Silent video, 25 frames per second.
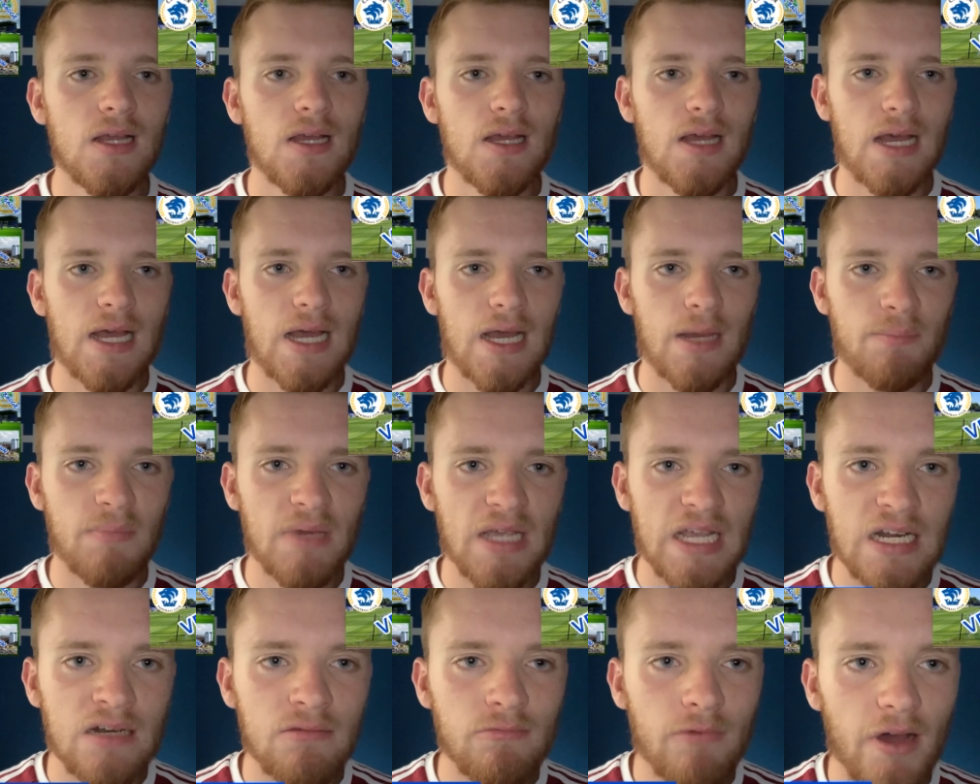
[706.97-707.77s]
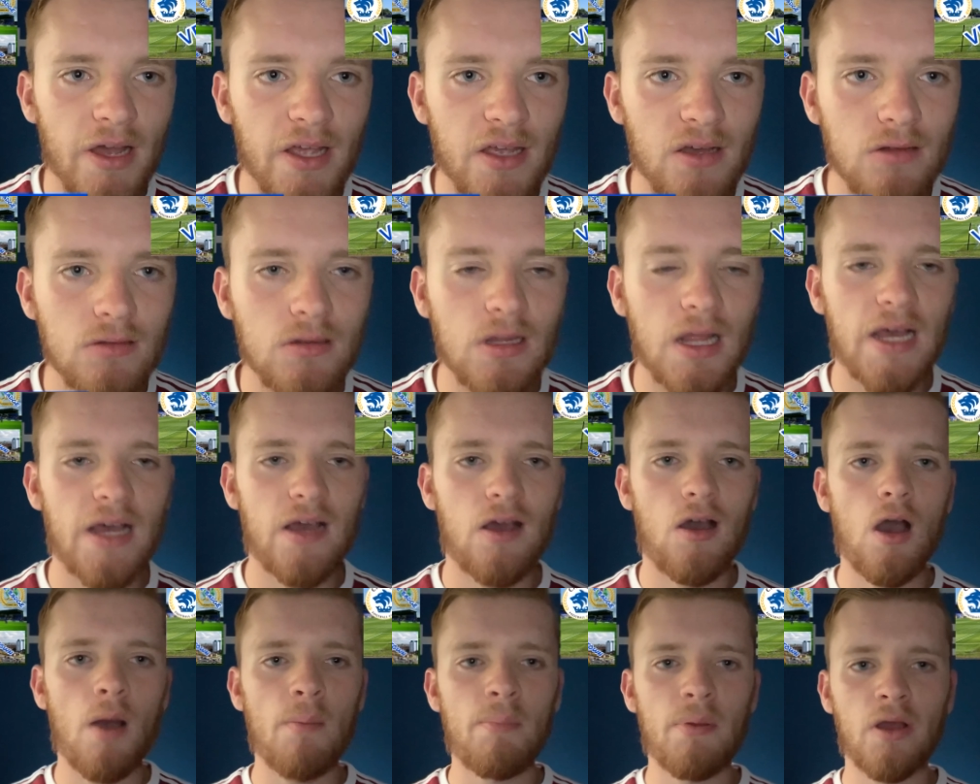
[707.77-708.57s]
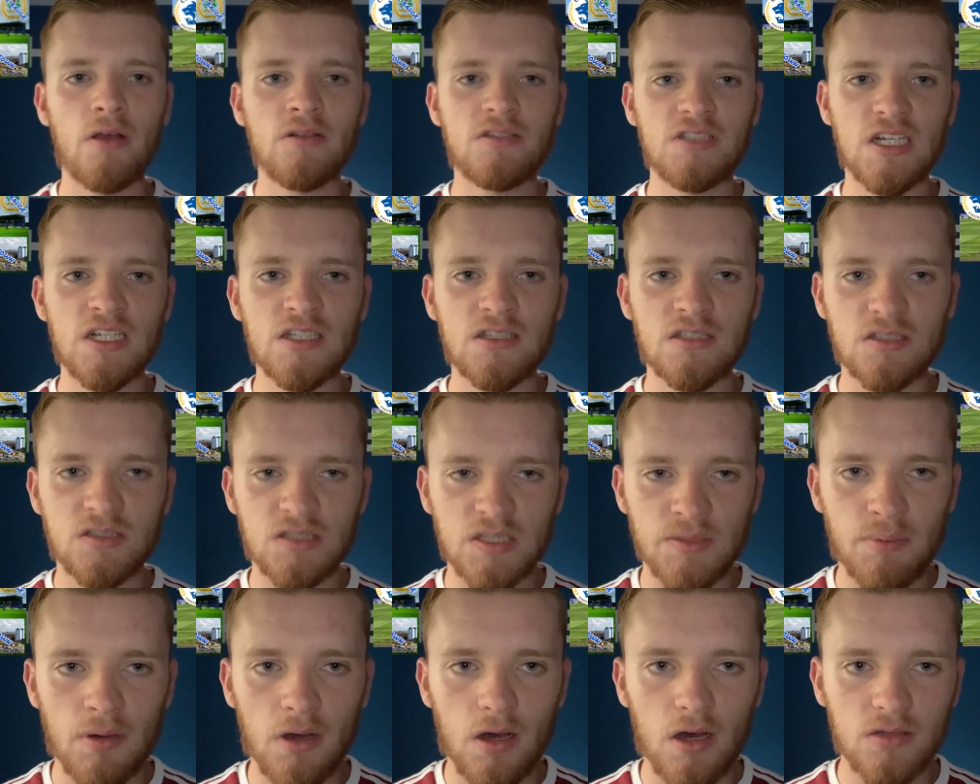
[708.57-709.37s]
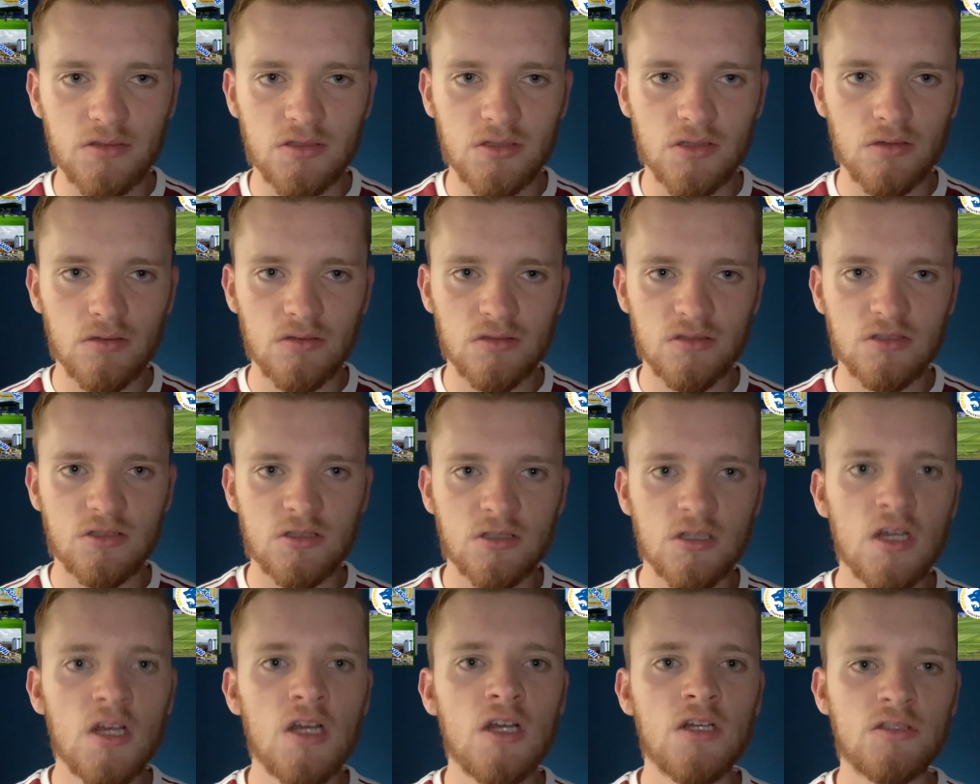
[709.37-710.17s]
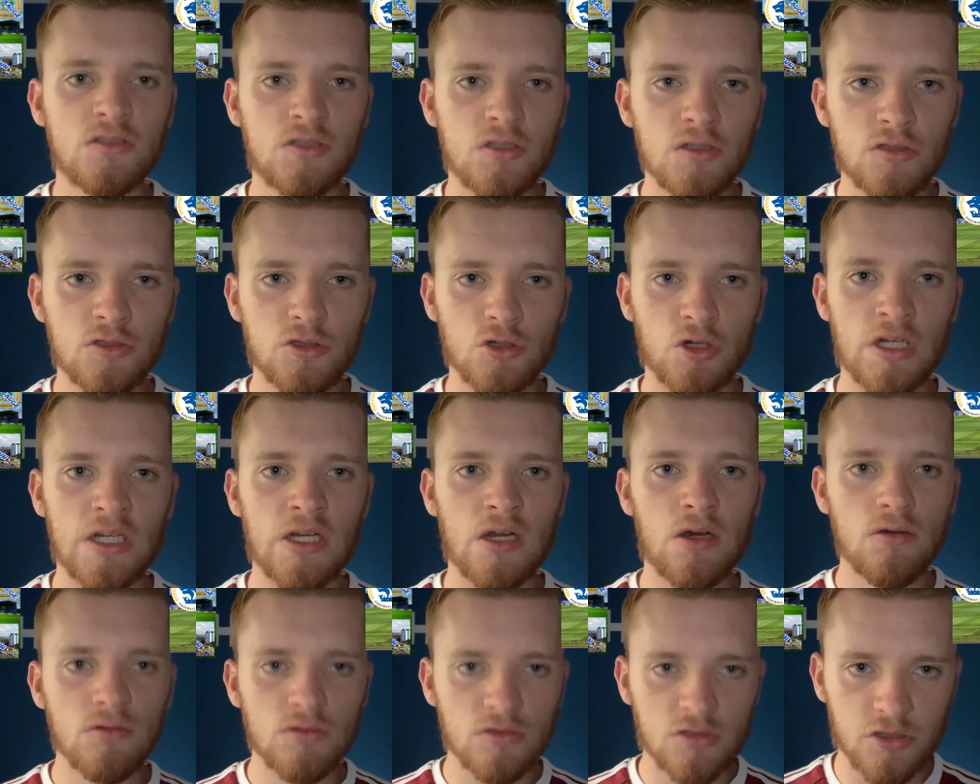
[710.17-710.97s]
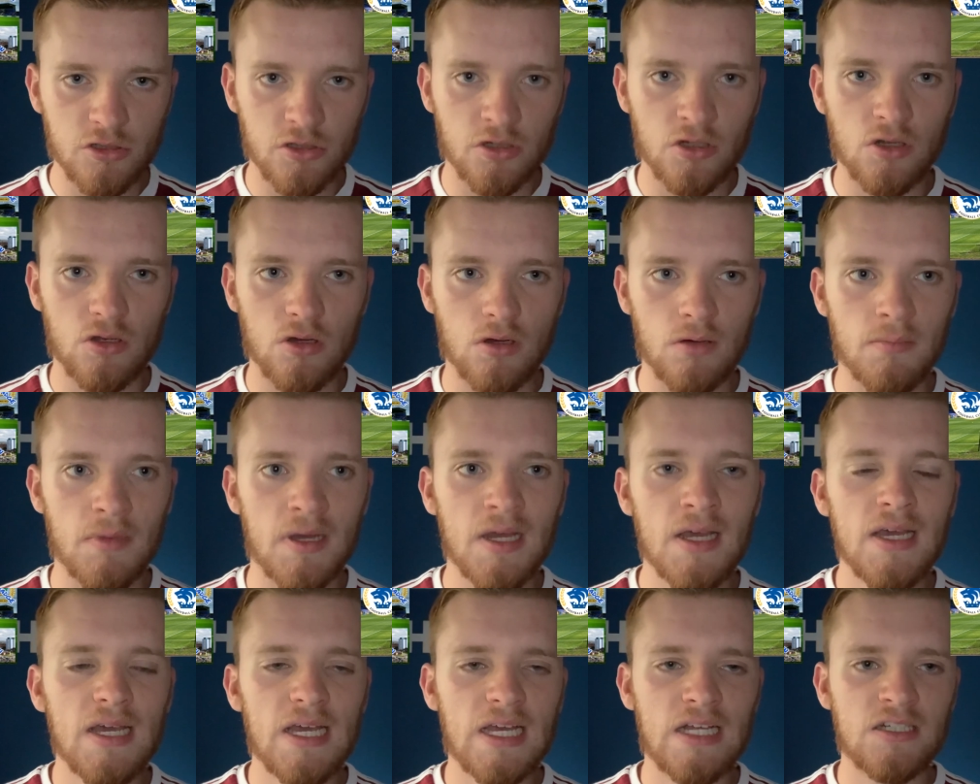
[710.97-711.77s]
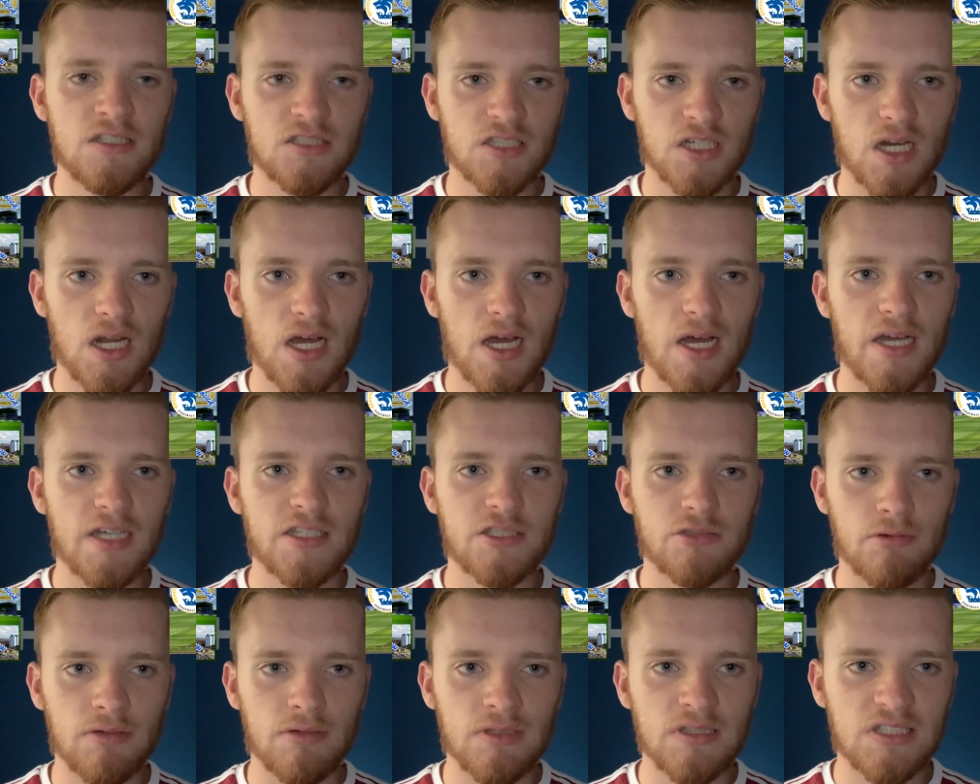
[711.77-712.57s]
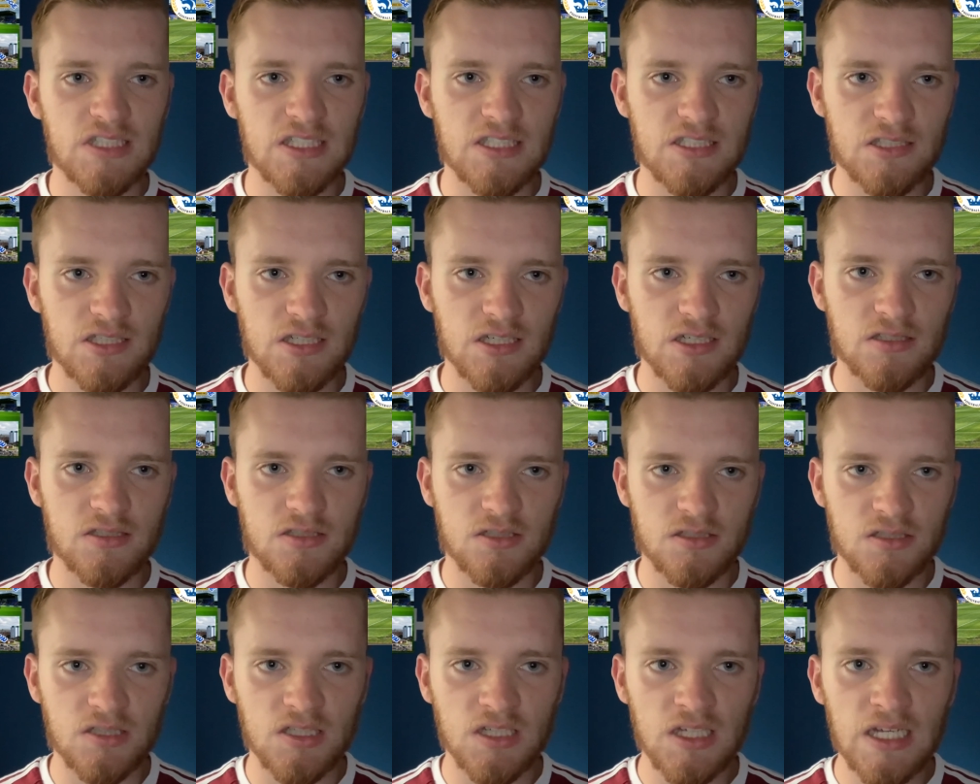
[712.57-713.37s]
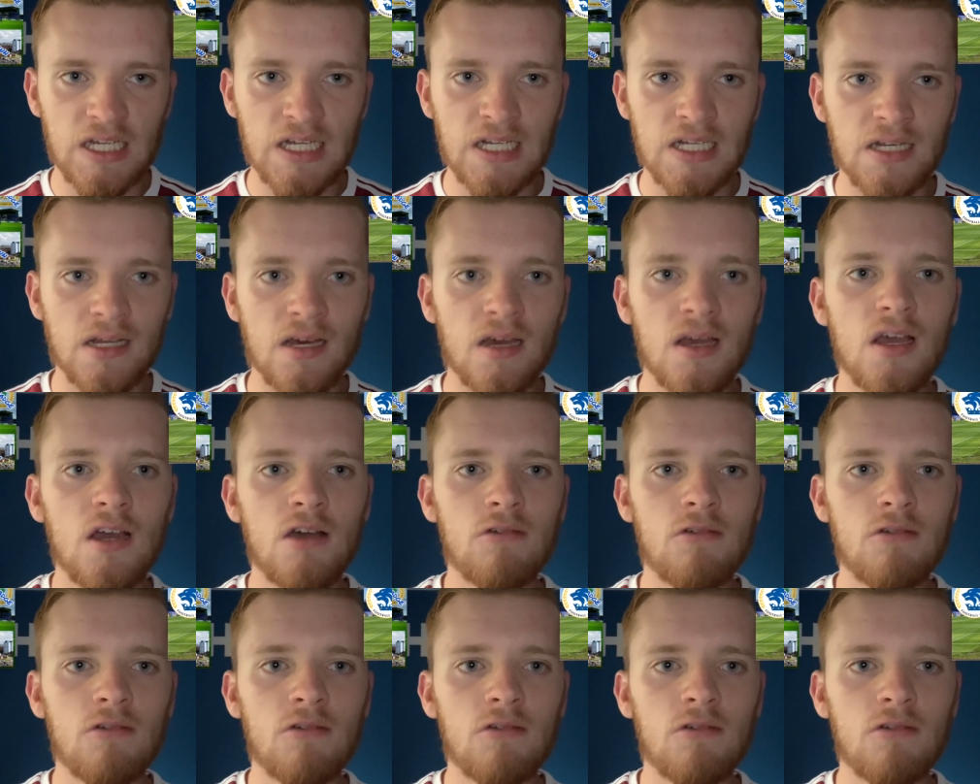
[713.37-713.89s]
Meanwhile, Hobbo did depart us to join Altrincham in July 2016,